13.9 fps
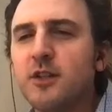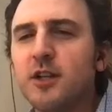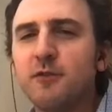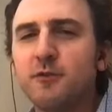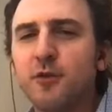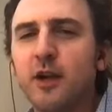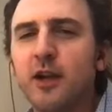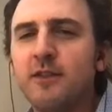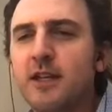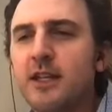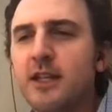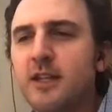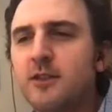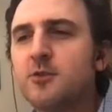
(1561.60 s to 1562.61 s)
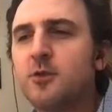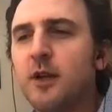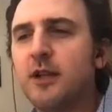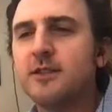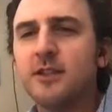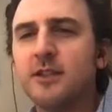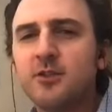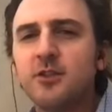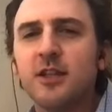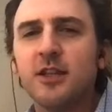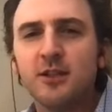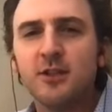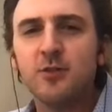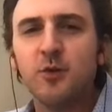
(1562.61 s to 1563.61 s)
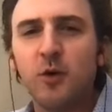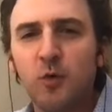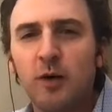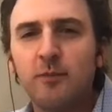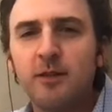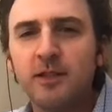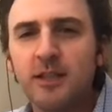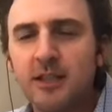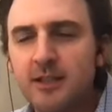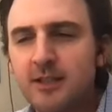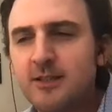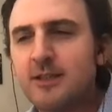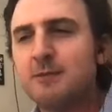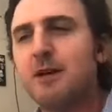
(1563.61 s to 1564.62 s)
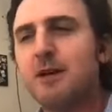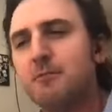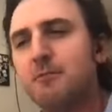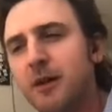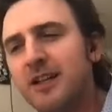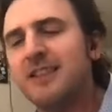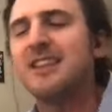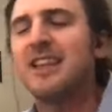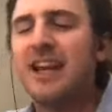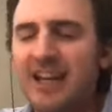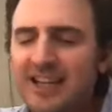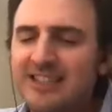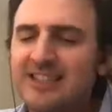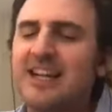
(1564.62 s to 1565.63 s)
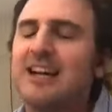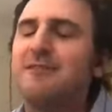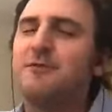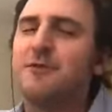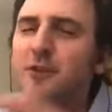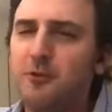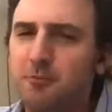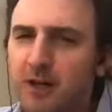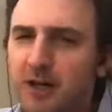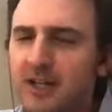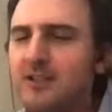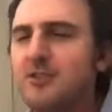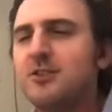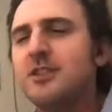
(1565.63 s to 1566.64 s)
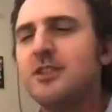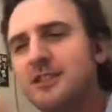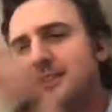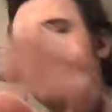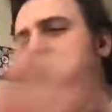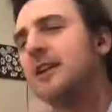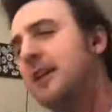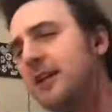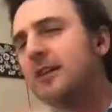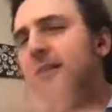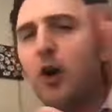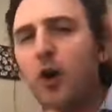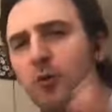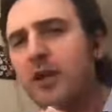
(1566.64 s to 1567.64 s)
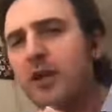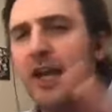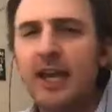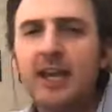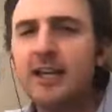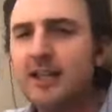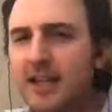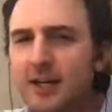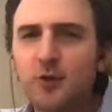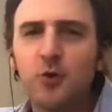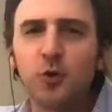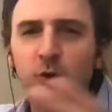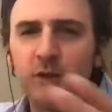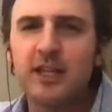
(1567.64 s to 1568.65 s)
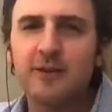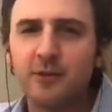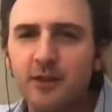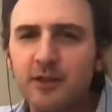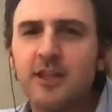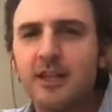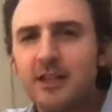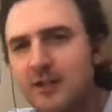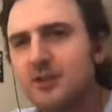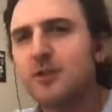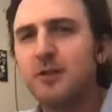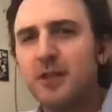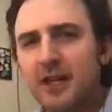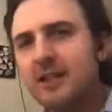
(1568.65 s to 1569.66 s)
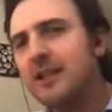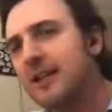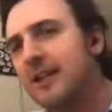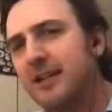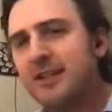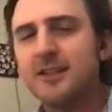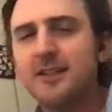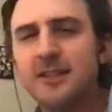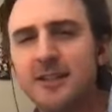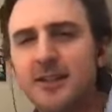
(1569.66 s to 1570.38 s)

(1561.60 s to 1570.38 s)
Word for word: to their friend that is transitioning into a woman. Like, this is my Bud Light, not full Bud. She's okay, not cool with everything. So not like,